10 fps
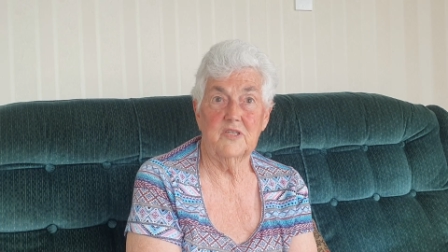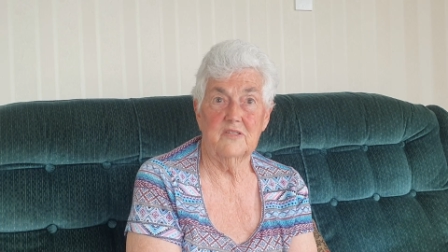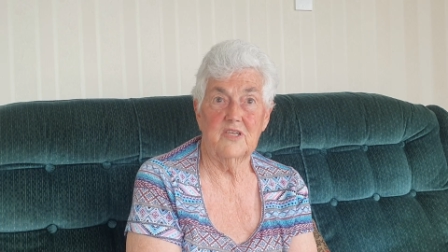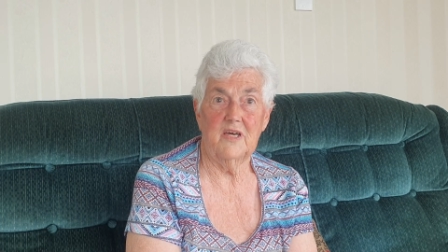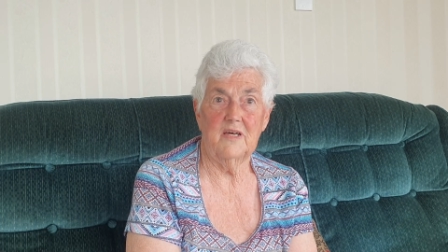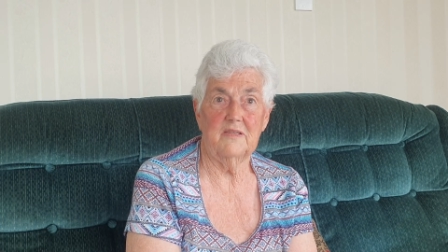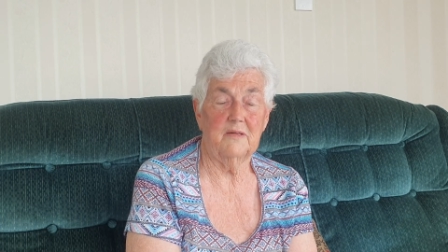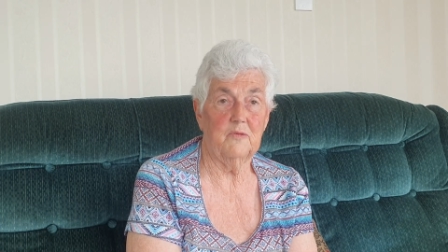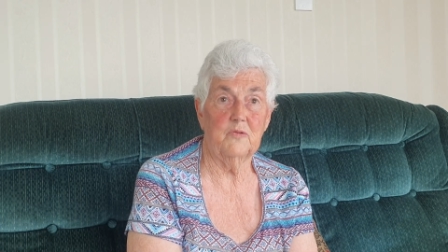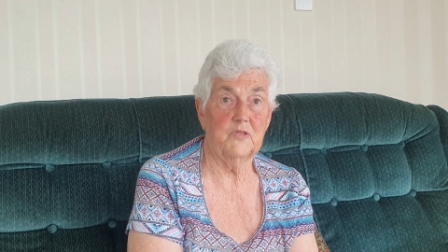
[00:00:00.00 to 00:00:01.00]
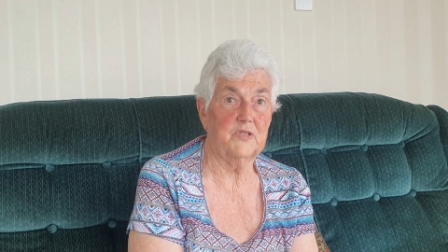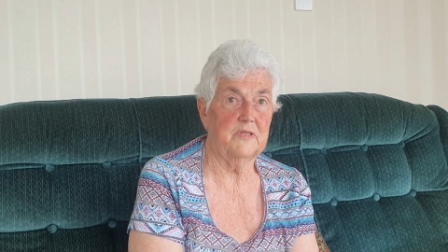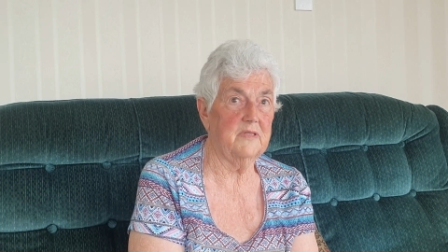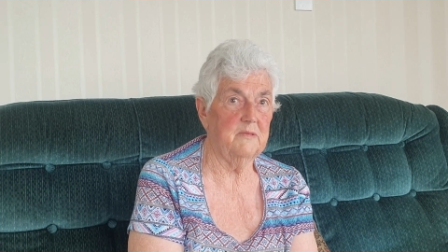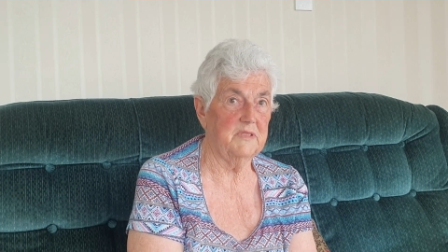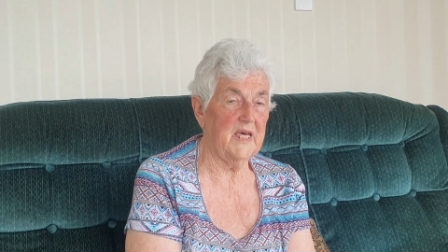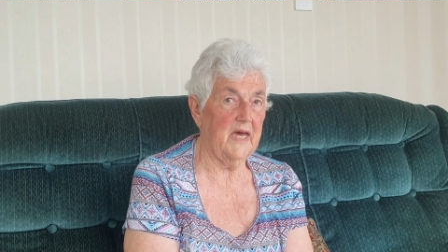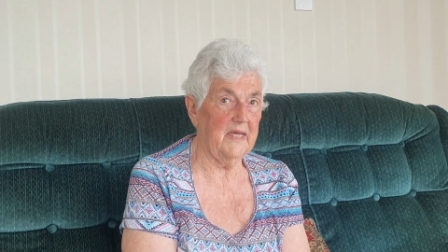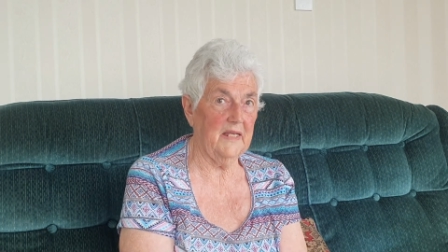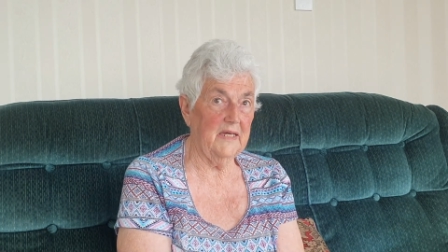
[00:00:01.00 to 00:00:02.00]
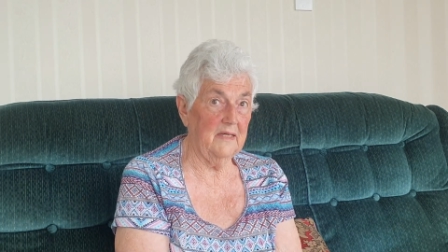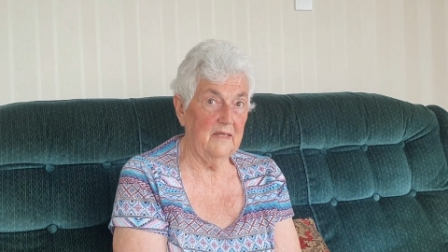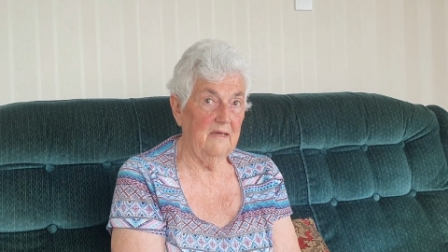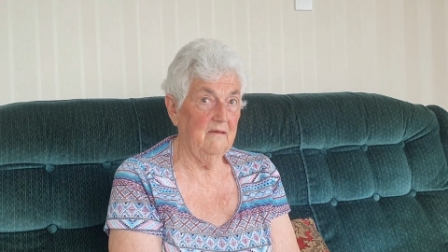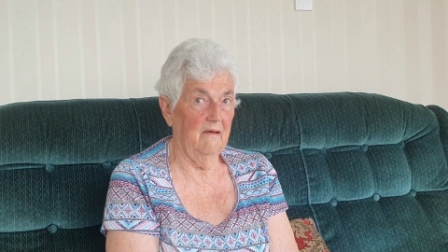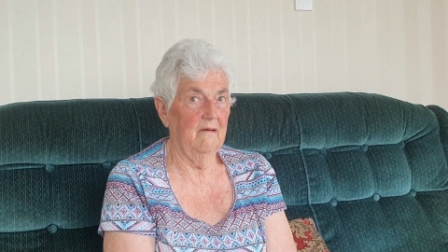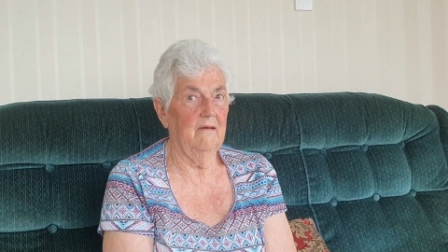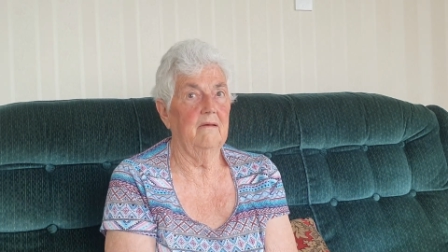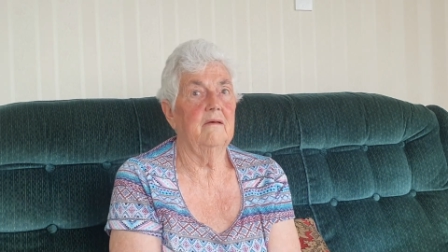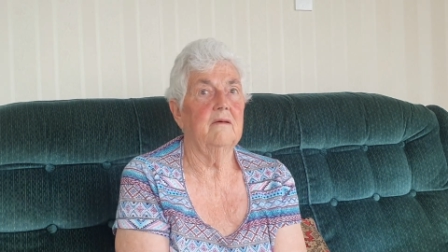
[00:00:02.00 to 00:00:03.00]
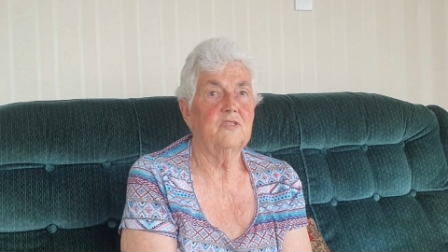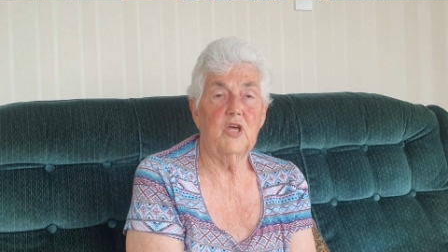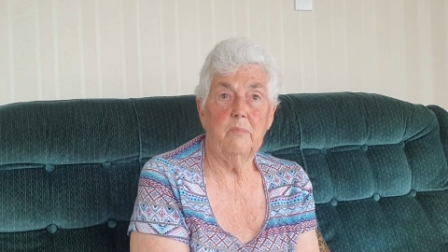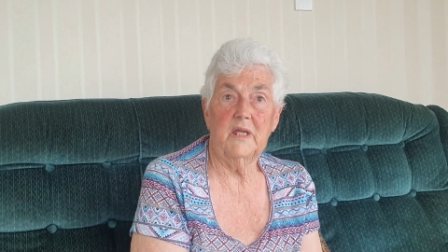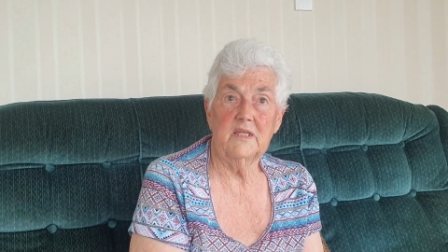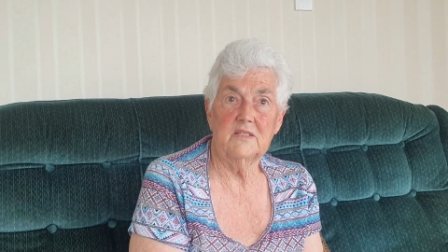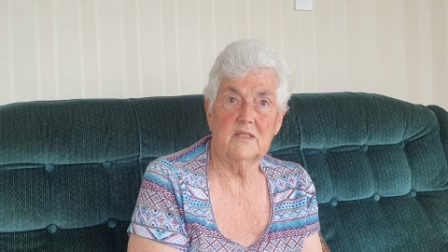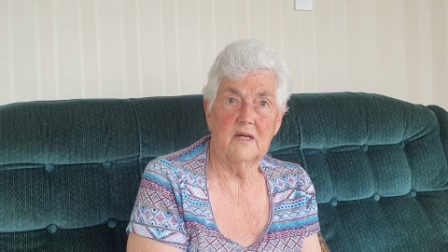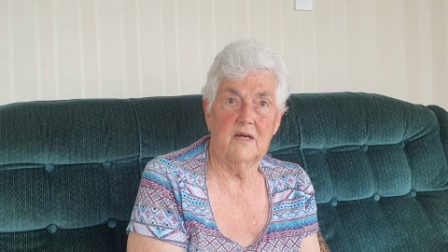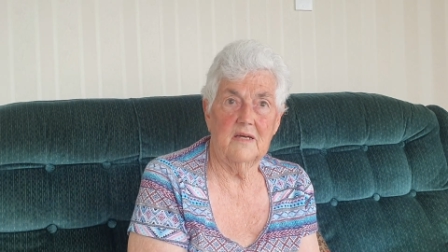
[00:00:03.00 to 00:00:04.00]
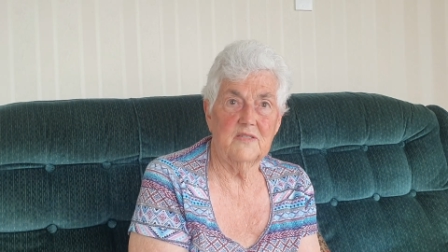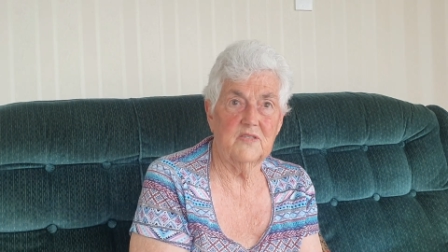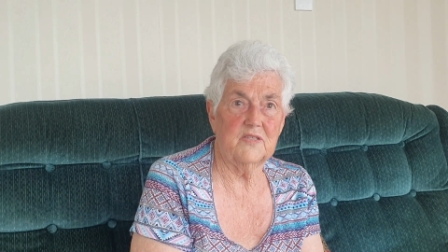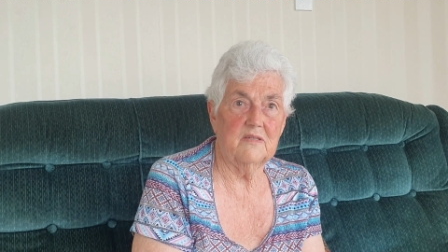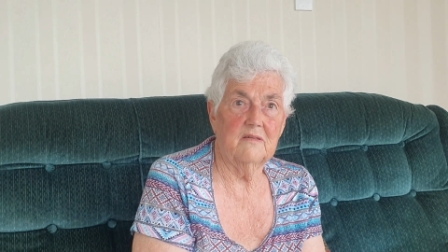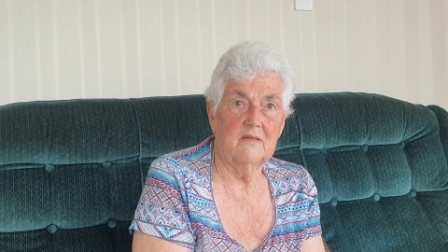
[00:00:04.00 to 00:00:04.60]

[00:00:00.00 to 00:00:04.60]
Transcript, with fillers: It's hard because there's yeah. hardly any Japanese cars.